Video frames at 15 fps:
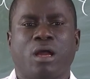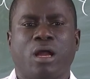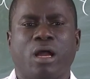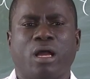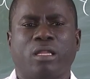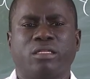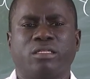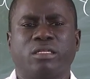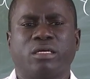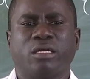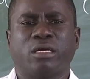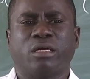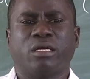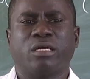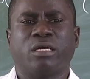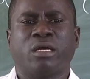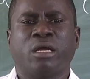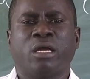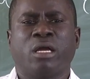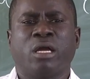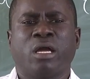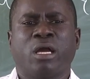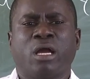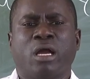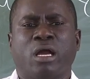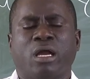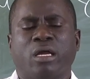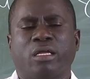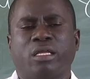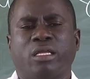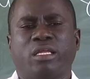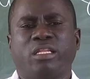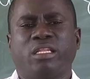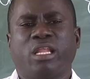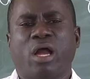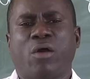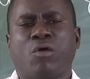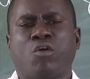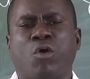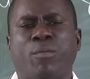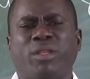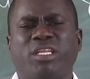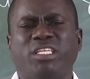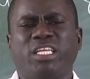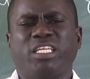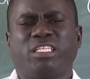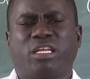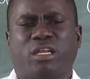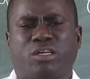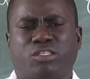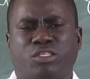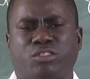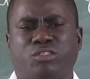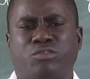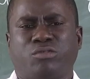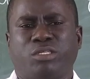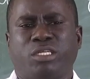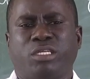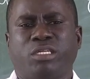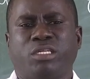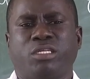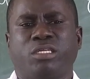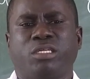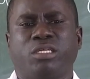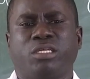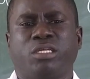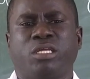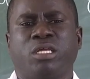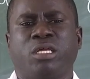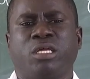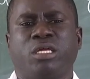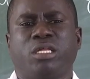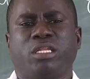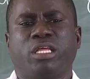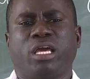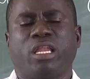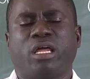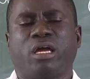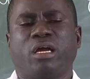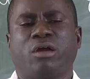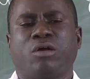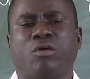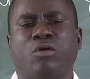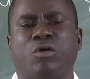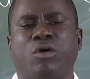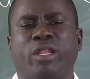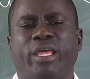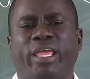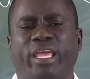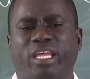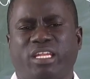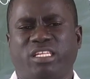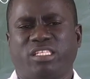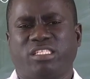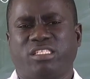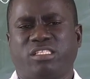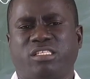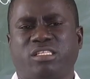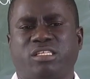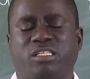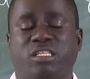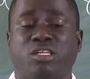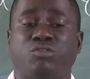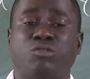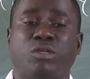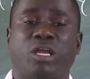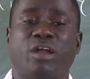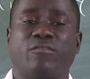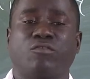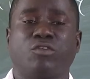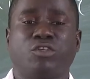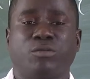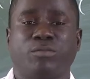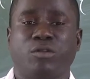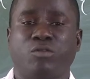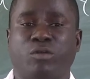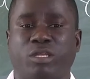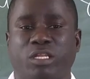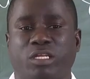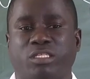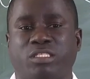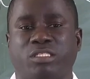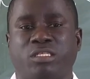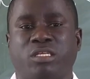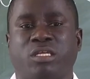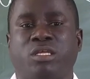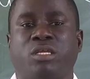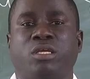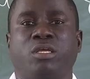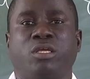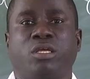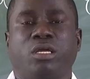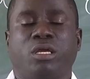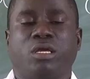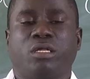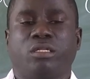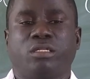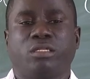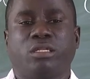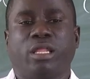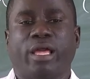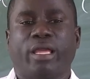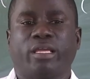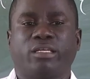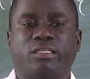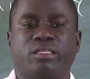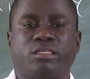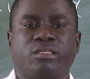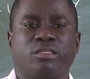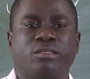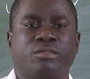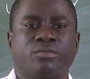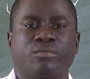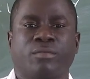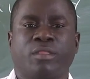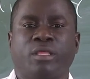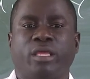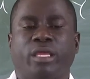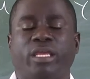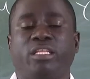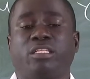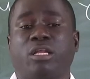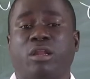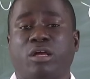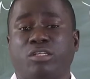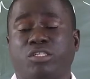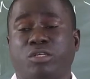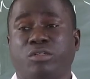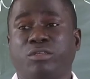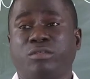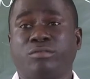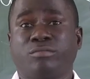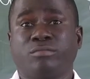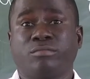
And in our community interactions today, there are other headings that we are going to be looking at, and like interaction,